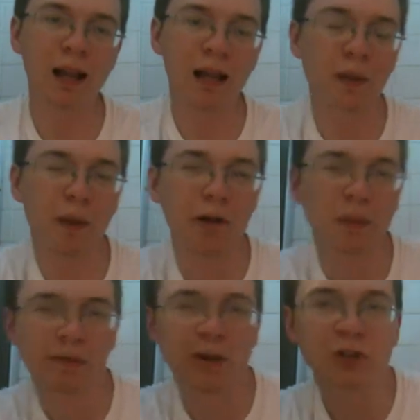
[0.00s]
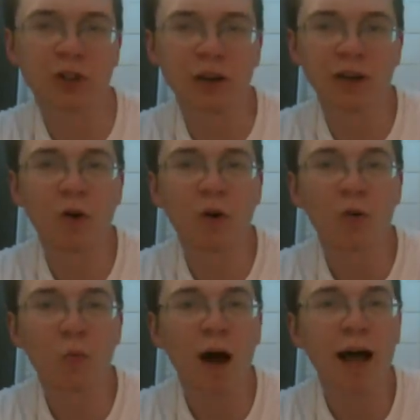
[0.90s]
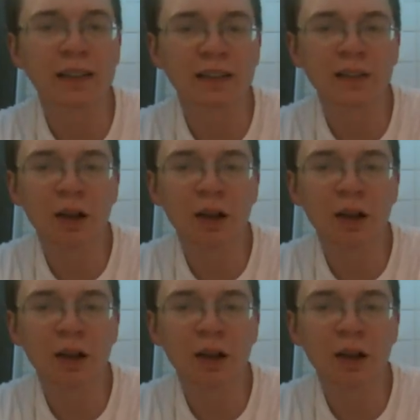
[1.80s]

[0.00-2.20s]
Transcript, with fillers: like, the Powerpuff Girls are in the Old West